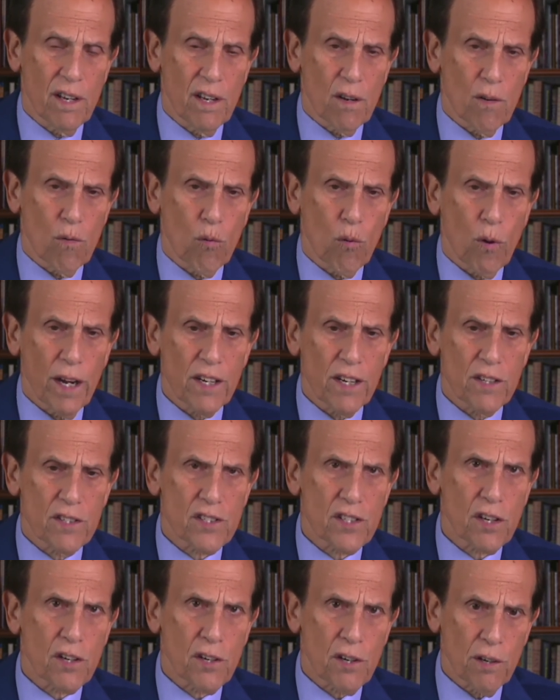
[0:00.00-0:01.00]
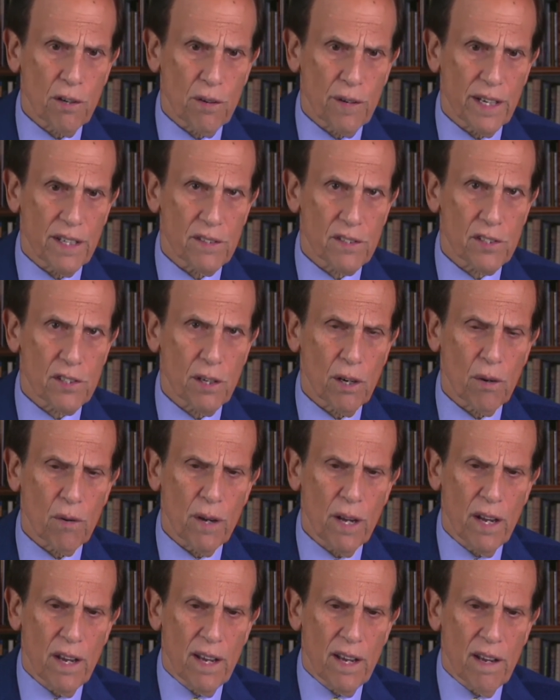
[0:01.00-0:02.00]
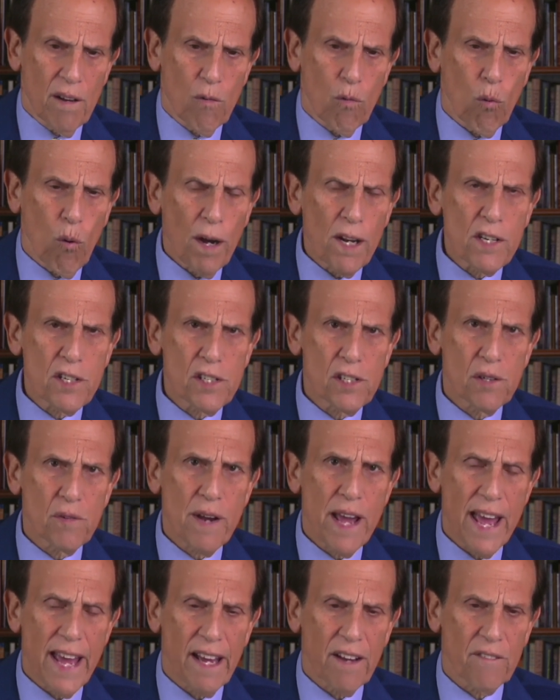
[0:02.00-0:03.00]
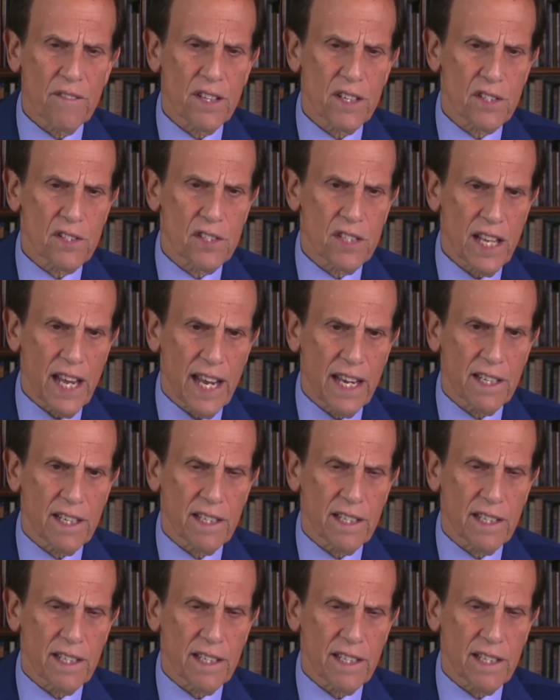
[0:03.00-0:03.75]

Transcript: What is occurring? So once you have this data,